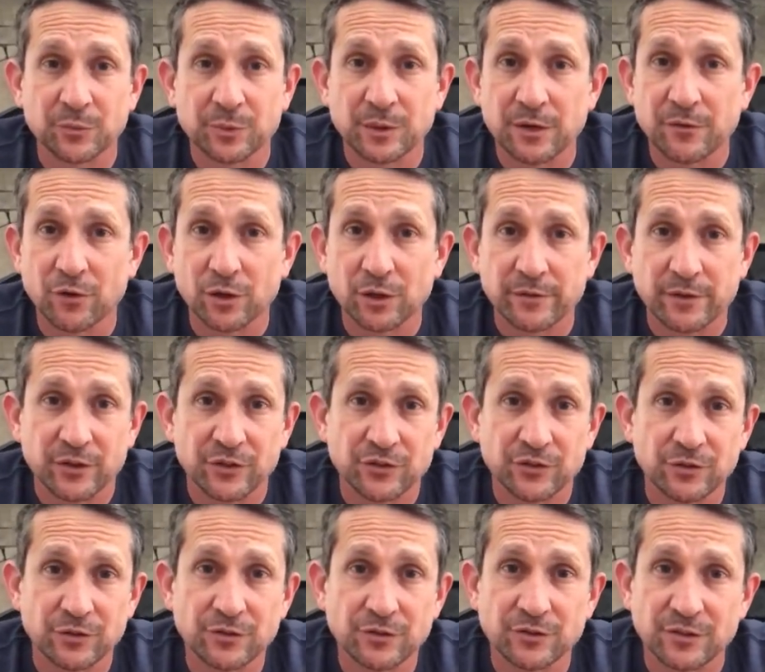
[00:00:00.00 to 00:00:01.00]
We have all of our
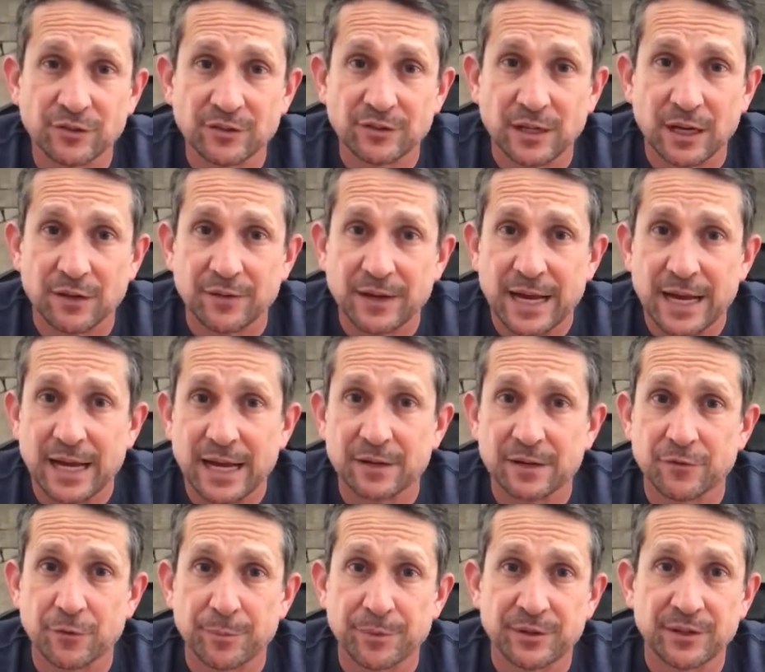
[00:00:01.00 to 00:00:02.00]
students and staff out
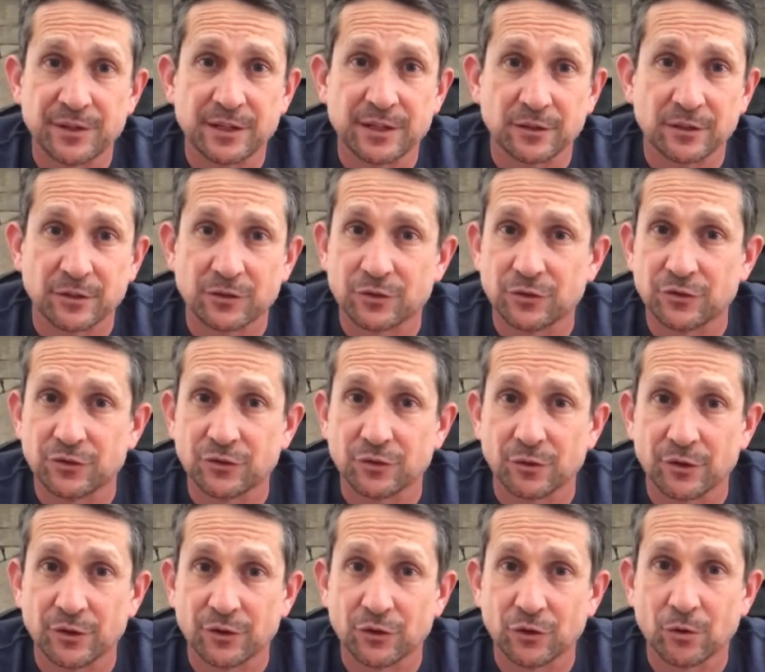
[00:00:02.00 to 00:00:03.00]
of a particular
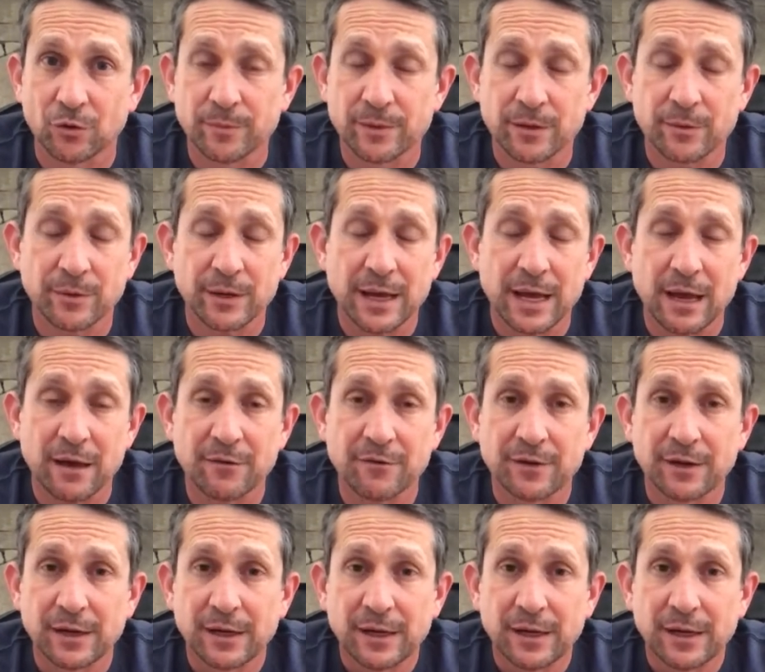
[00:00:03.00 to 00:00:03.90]
2-story dorm that we have.